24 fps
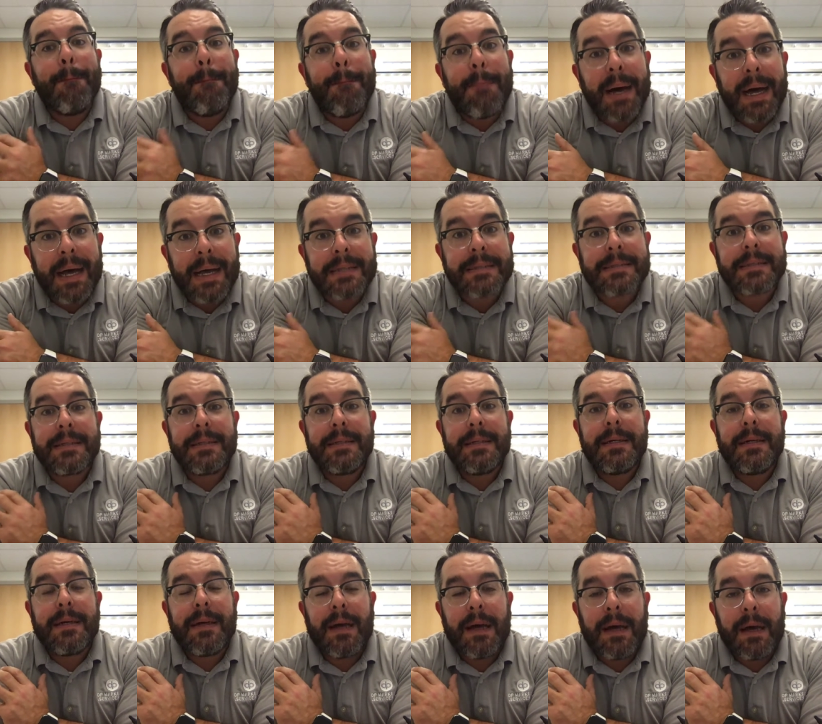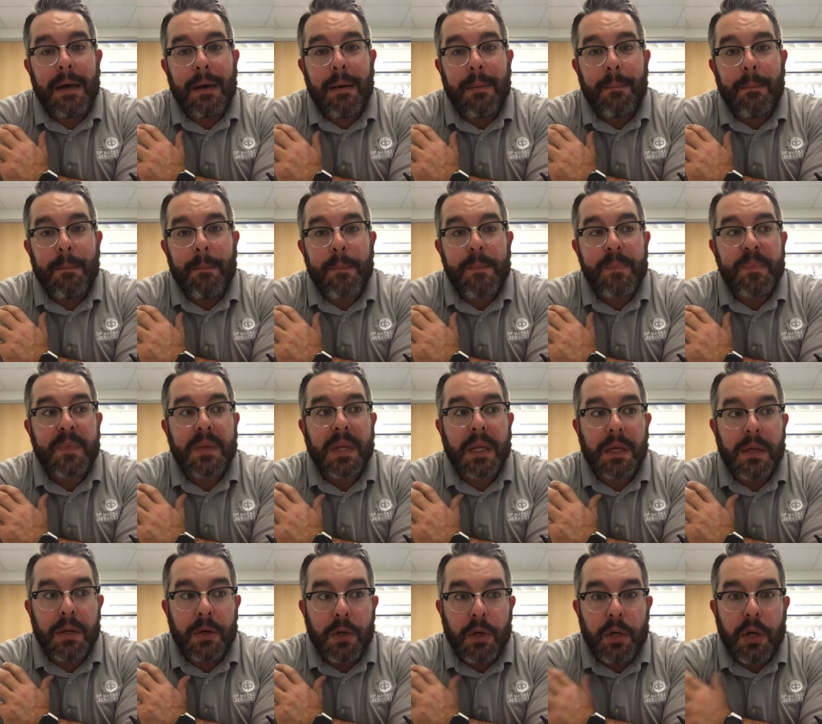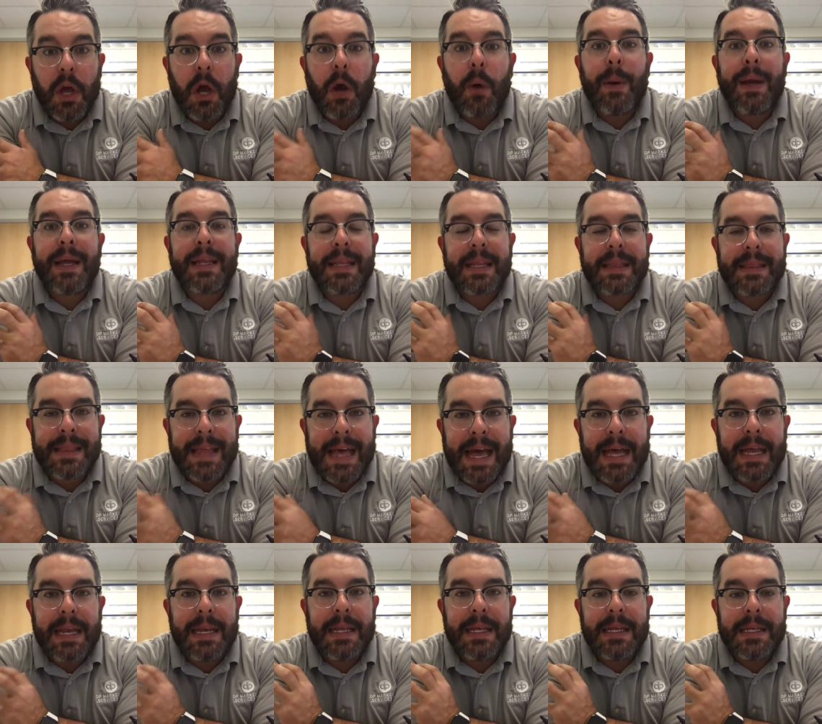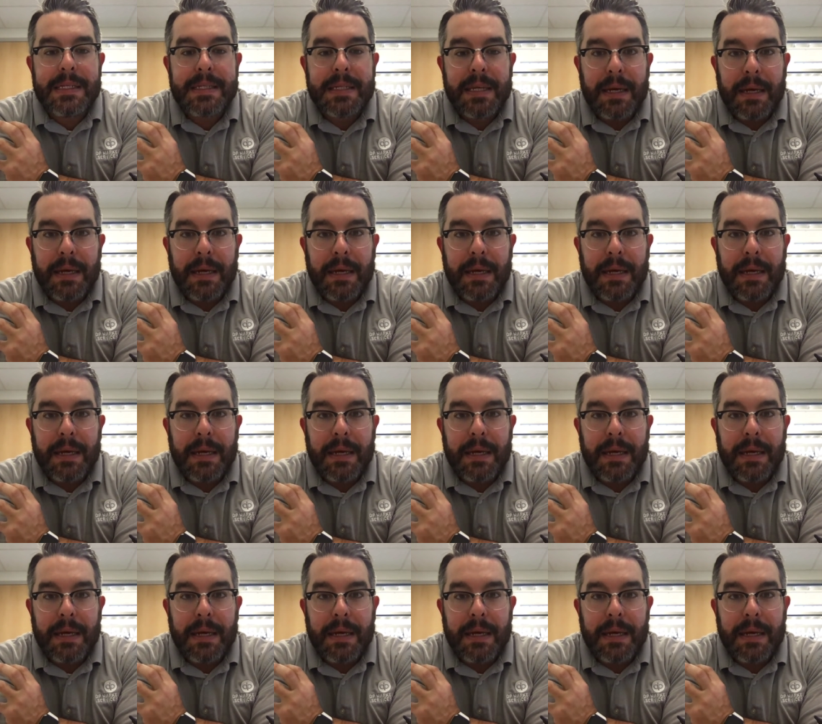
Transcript: But um, knowing that that is